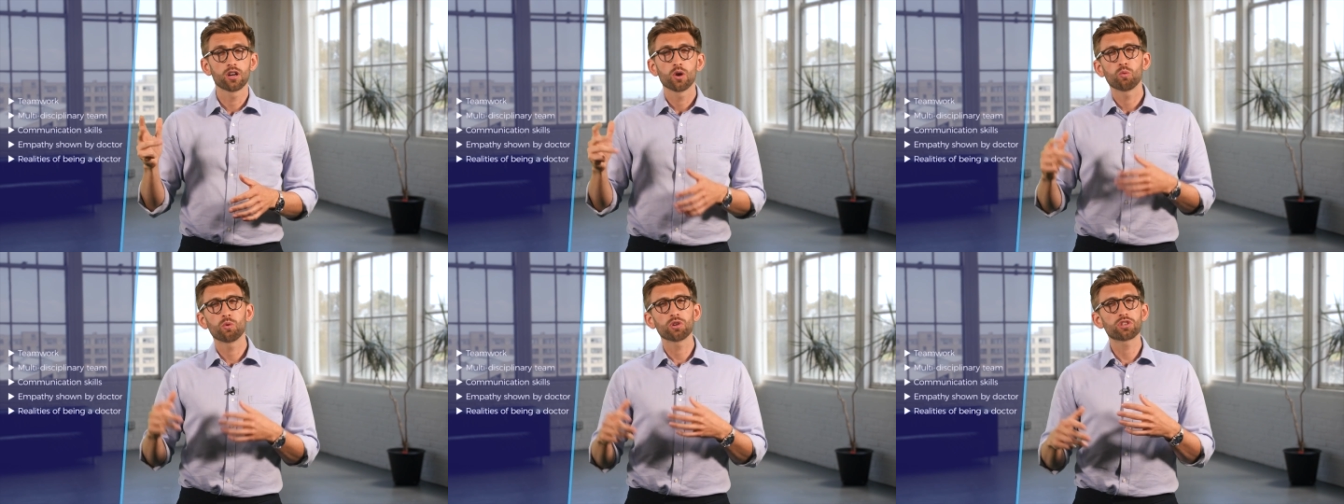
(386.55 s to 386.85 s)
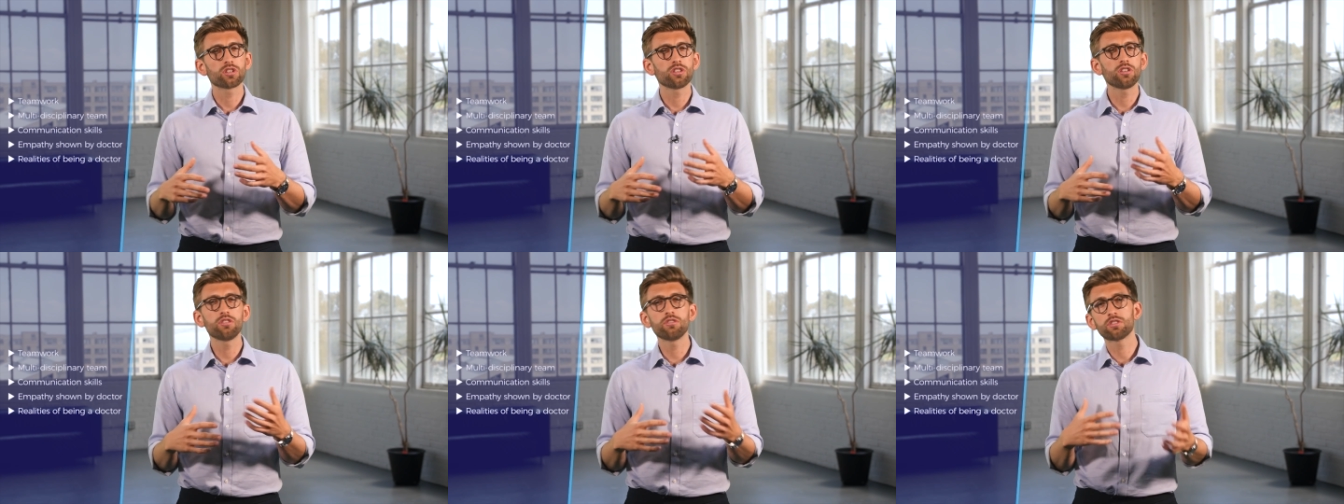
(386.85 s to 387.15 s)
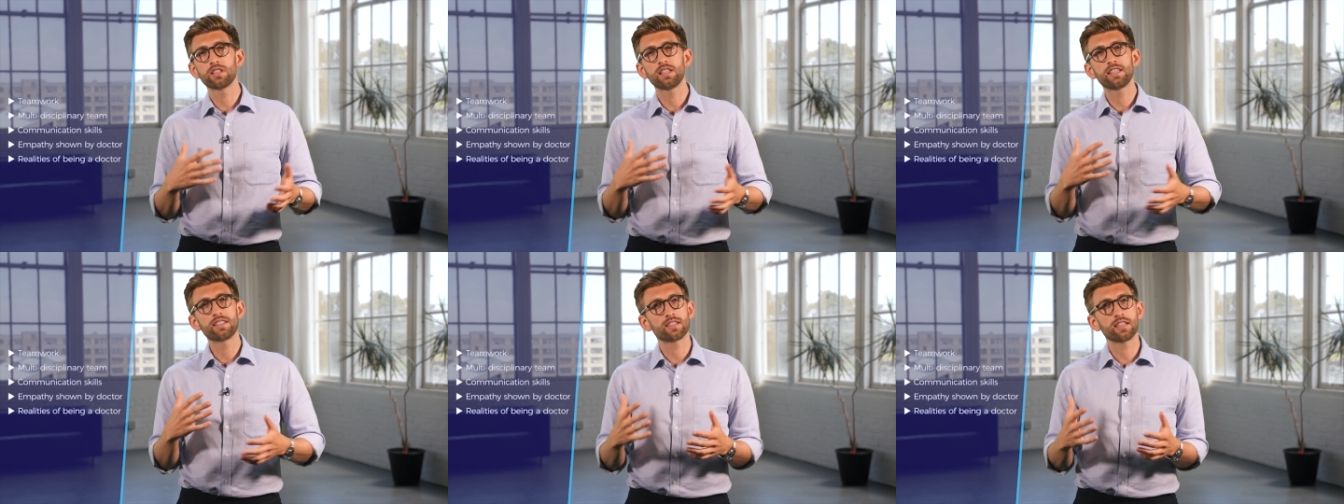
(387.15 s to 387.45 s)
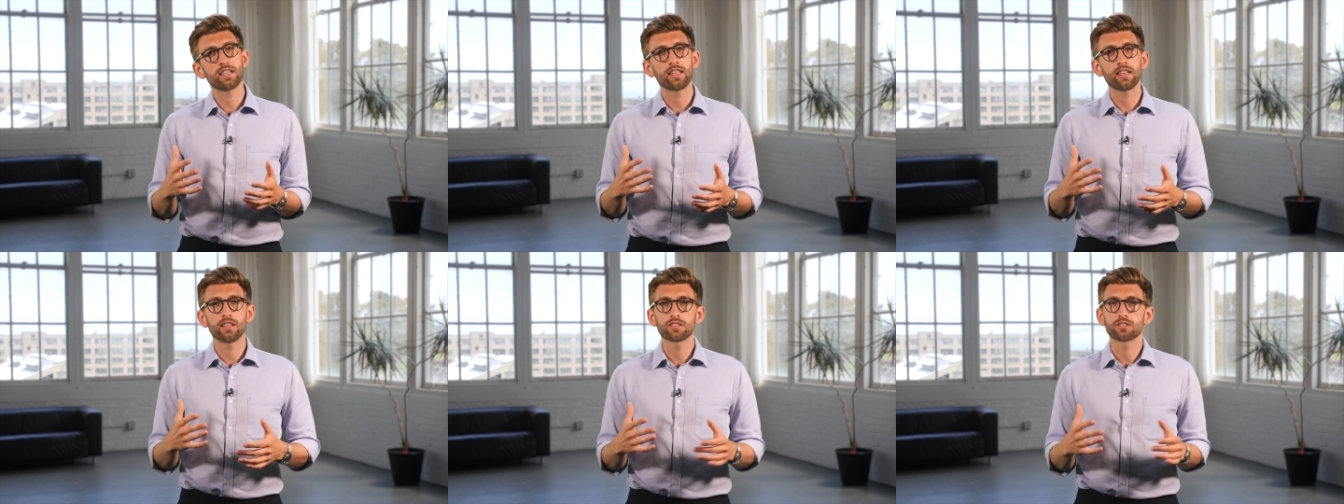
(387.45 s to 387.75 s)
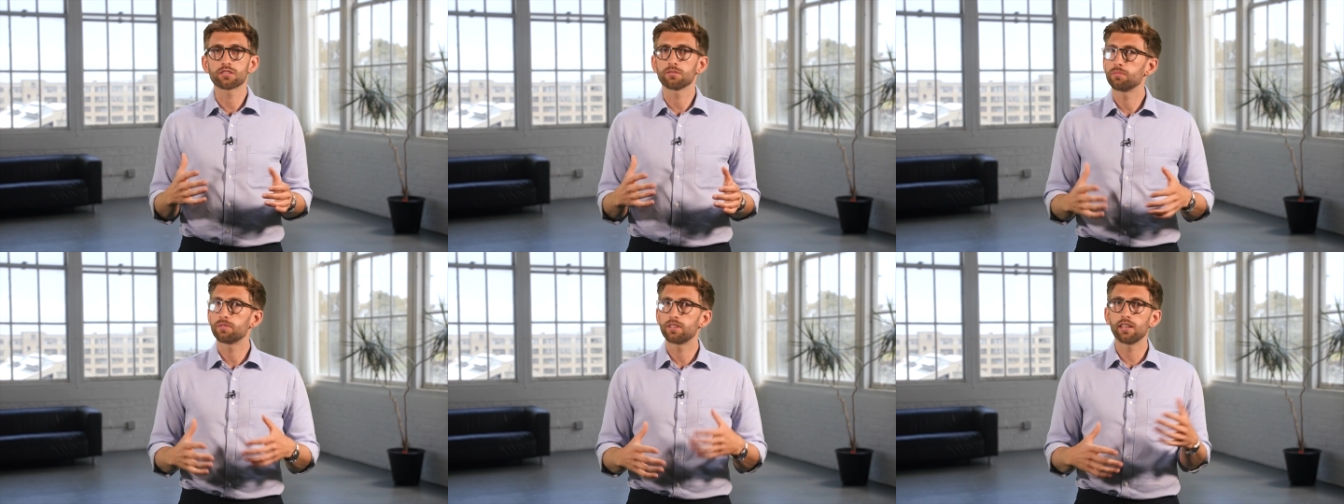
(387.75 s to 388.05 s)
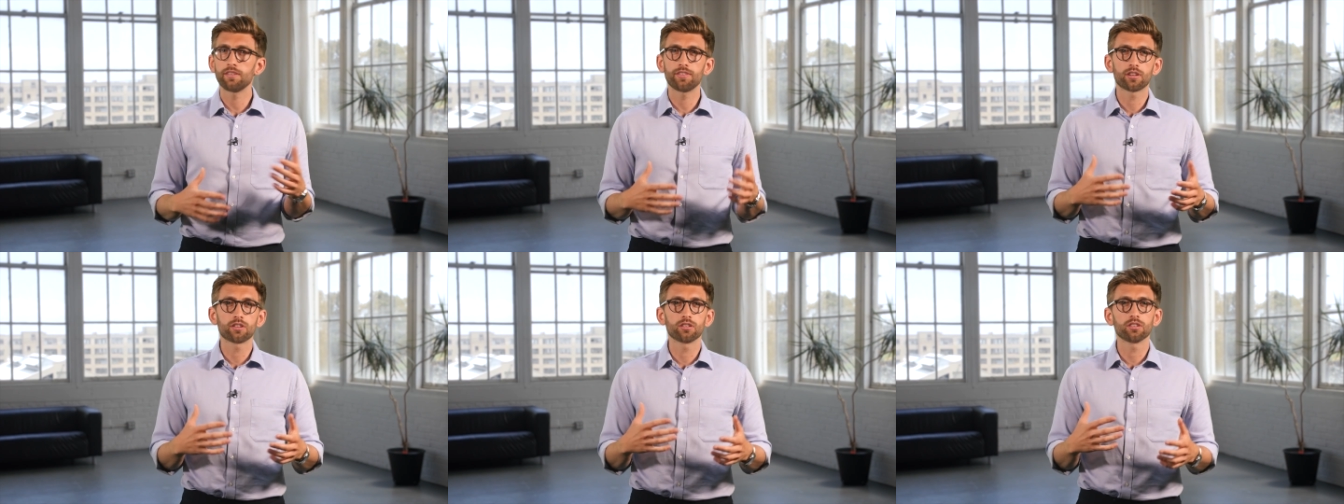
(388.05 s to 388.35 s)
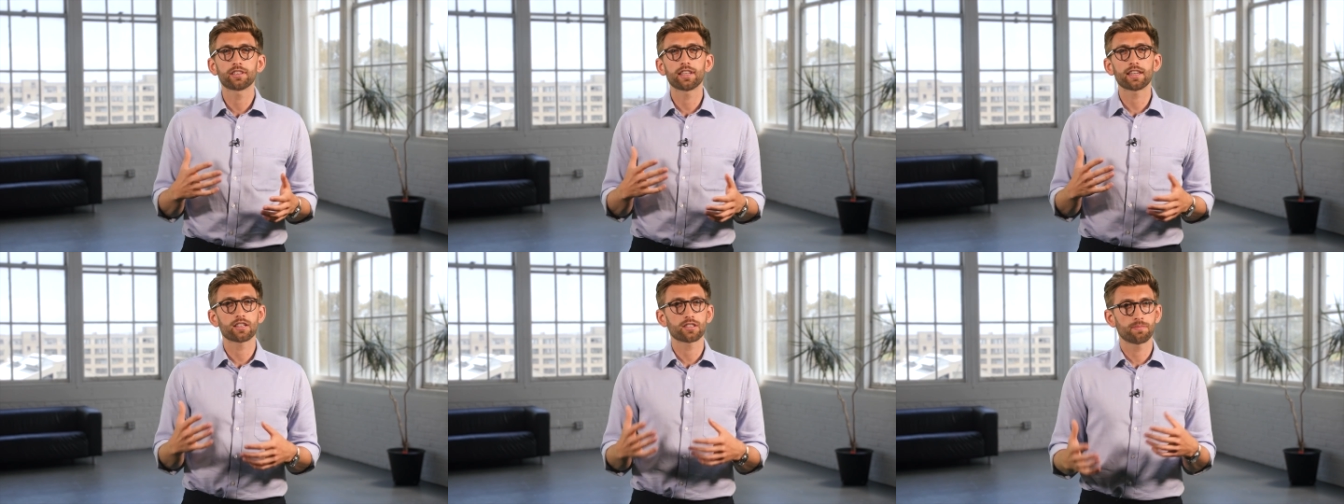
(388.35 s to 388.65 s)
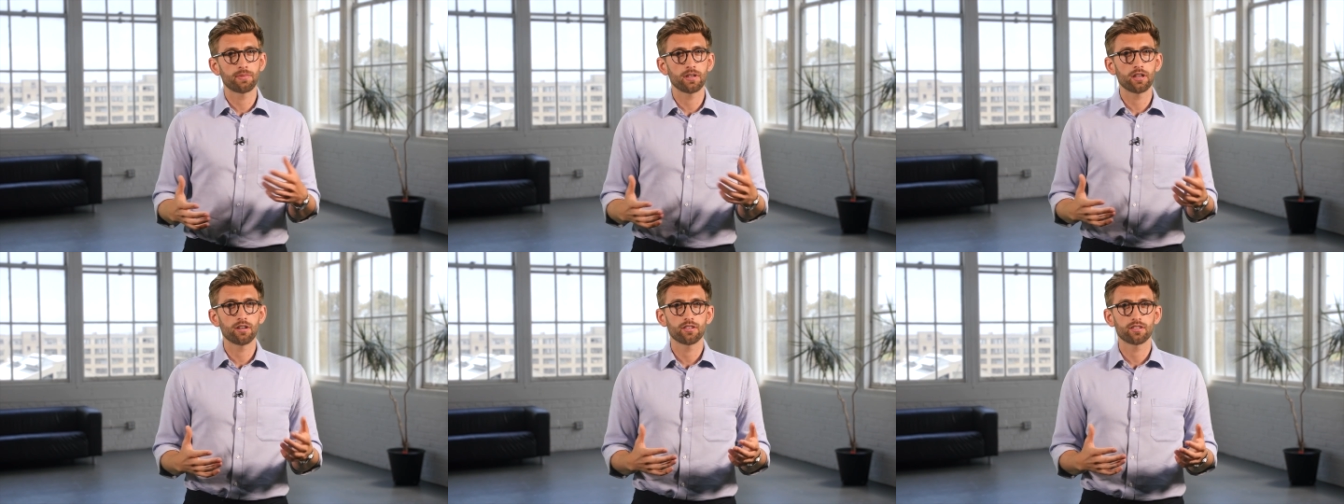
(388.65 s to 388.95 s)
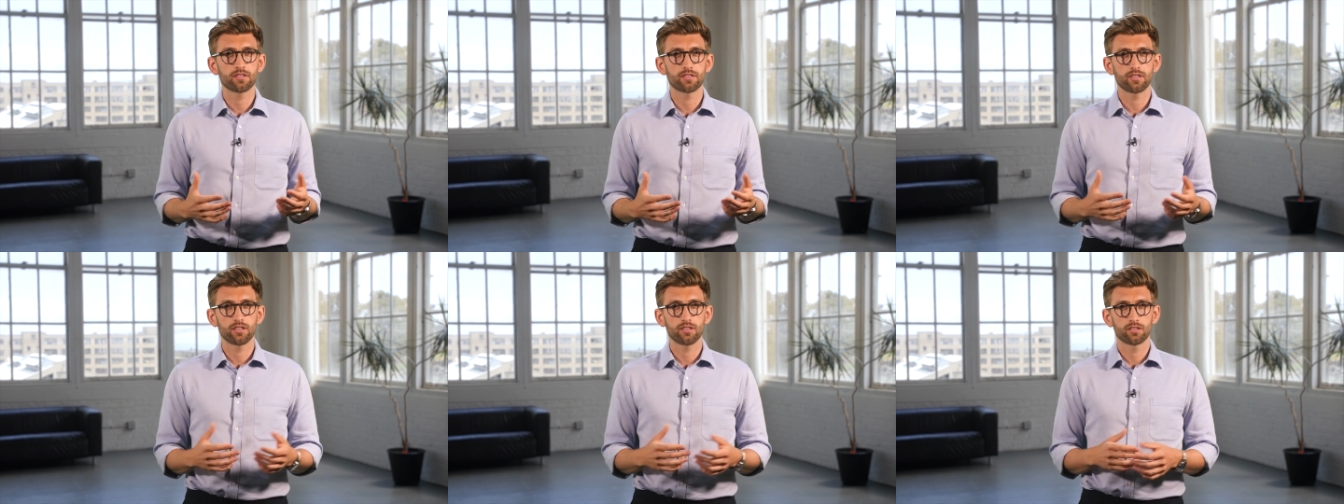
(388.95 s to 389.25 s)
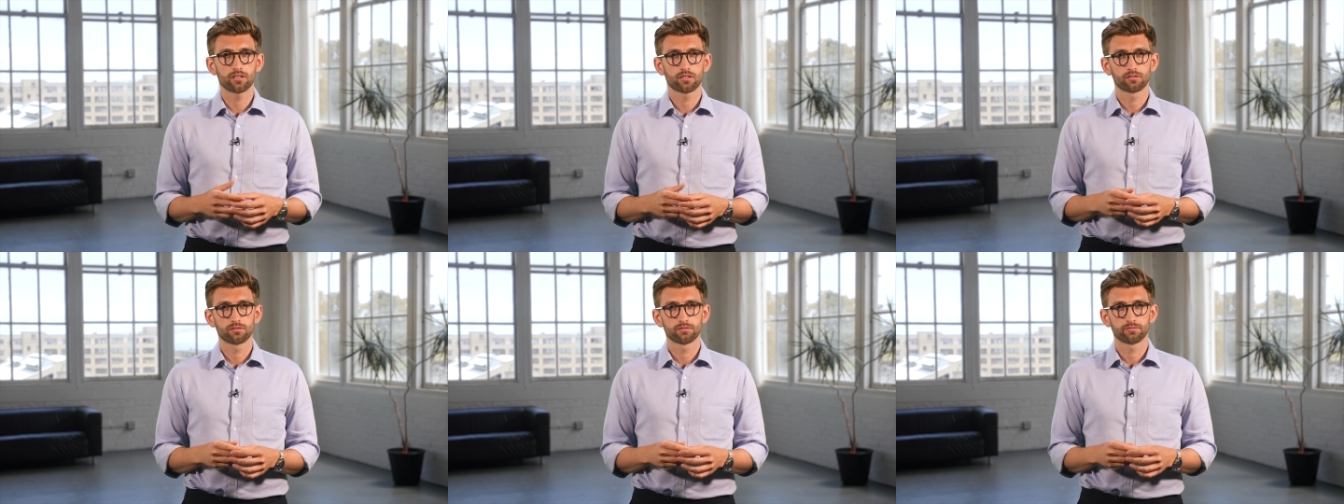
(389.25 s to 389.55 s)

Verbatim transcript: which are usually seen in some difficult experiences.